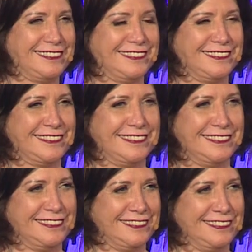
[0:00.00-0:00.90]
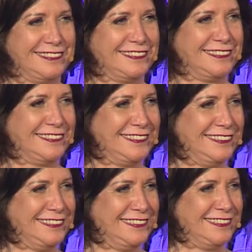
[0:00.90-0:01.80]

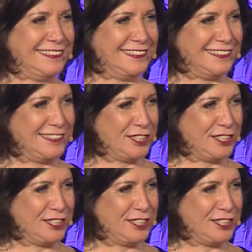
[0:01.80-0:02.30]
[no speech]